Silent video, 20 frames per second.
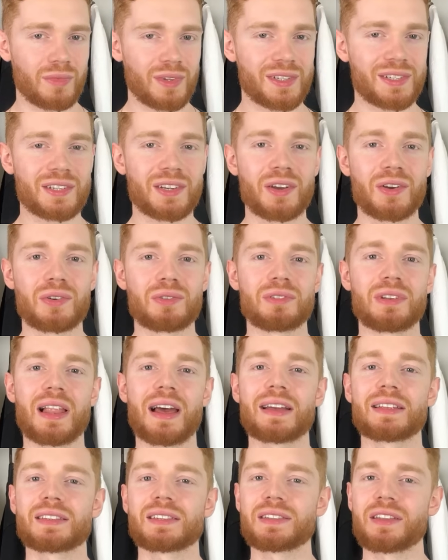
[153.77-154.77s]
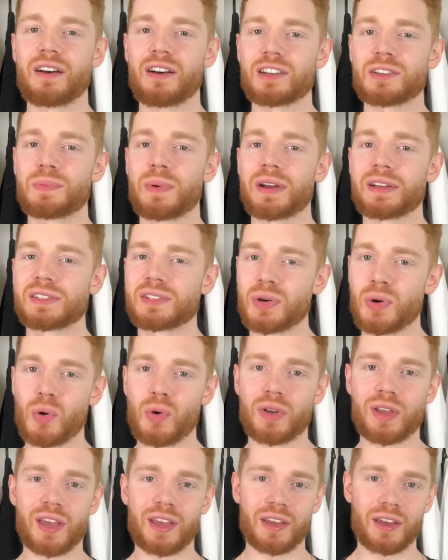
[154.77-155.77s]
So let's start by
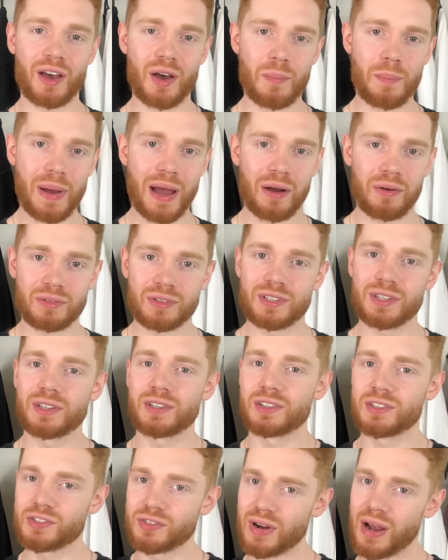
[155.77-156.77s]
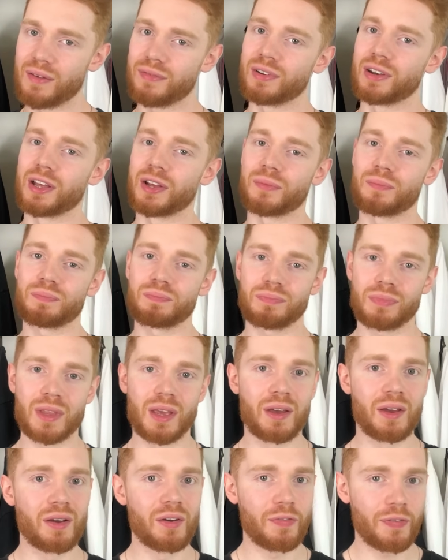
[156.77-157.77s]
talking about traveling.
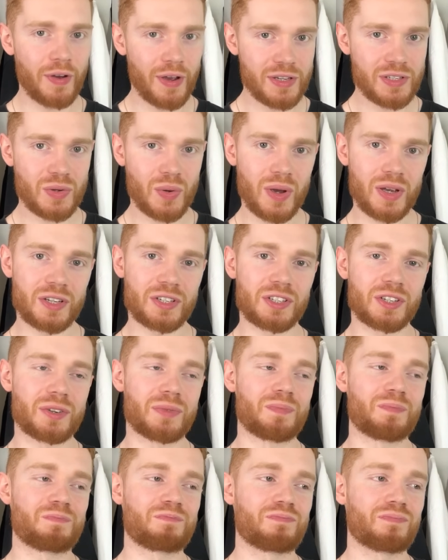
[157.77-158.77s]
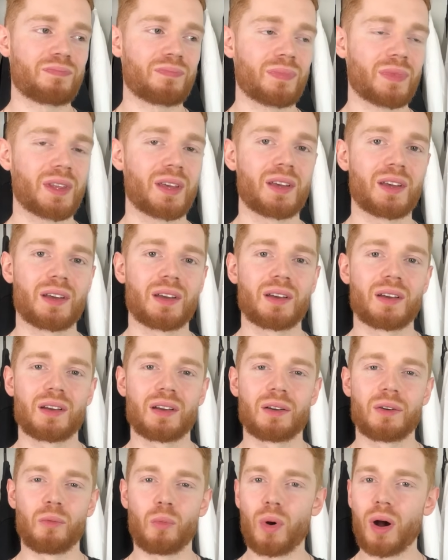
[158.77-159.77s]
First question.
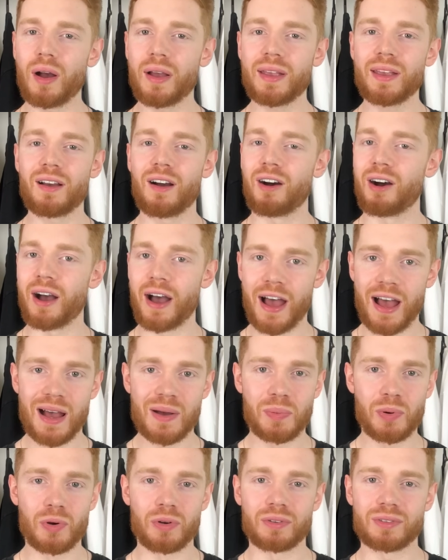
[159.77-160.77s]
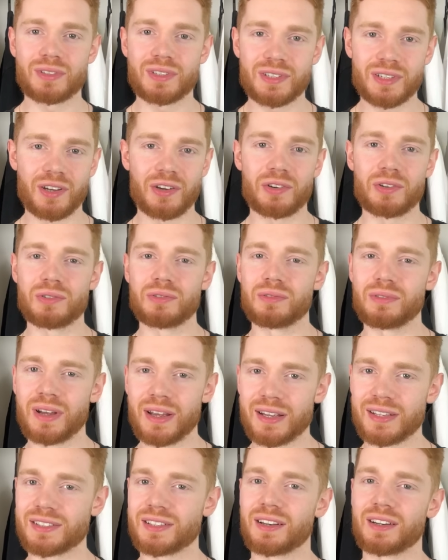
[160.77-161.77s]
Why are airports so
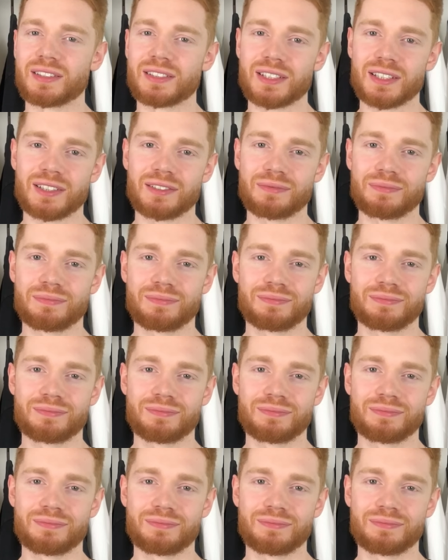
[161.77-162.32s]
exciting?